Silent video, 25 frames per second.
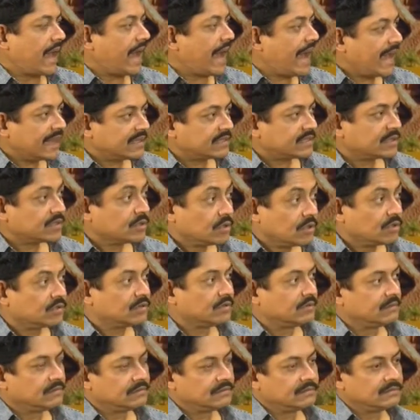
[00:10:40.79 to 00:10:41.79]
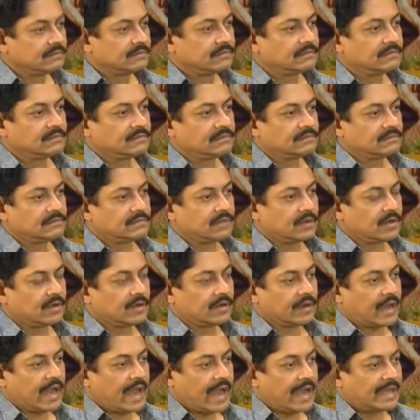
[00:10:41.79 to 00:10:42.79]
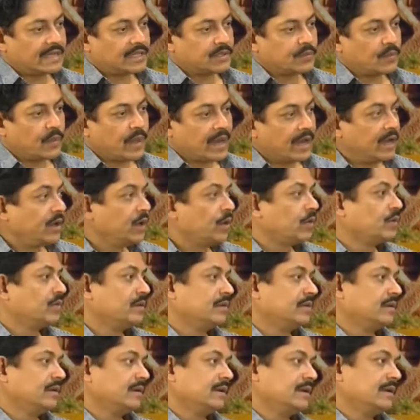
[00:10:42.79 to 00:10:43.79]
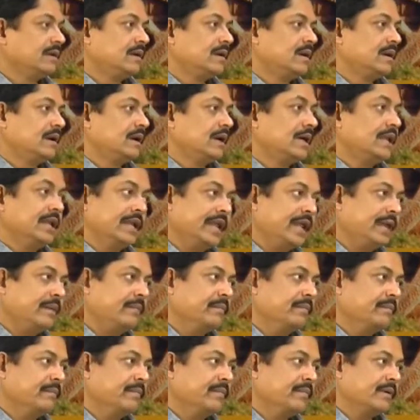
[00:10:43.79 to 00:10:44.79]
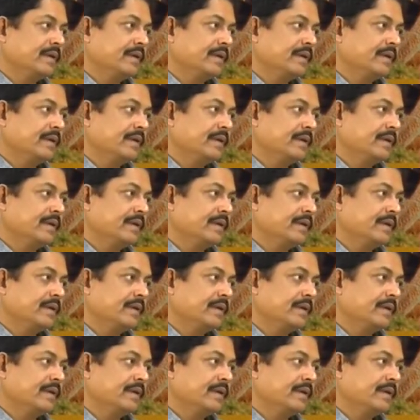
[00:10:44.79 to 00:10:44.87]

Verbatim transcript: as good or as well known a name